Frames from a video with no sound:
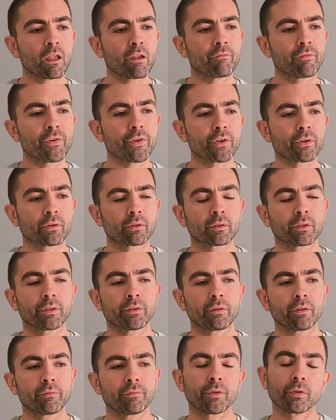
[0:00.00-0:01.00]
if
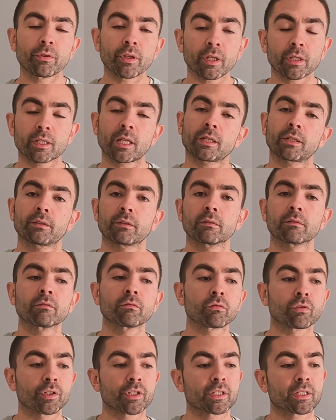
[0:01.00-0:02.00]
you think that,
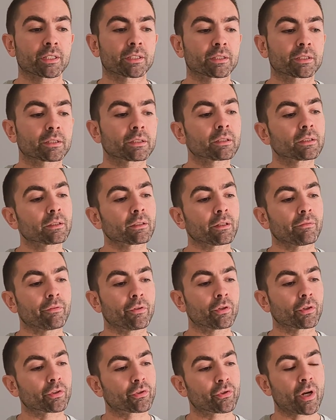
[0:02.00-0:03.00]
for instance,
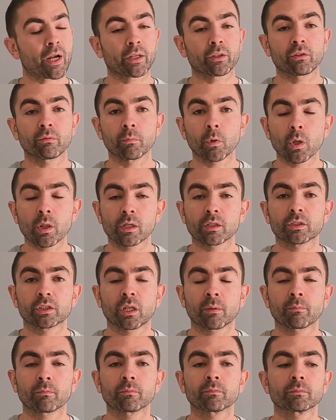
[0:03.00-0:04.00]
you're trying to model
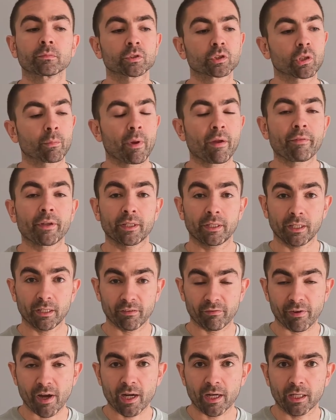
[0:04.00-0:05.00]
some event
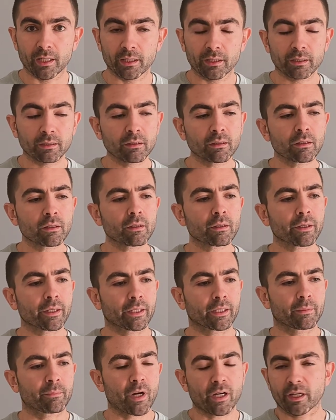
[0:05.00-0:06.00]
in a funnel,
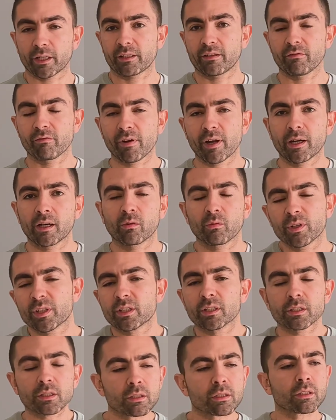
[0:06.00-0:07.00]
in a marketing funnel,
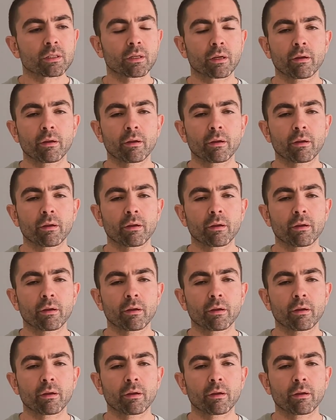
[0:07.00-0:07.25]
which is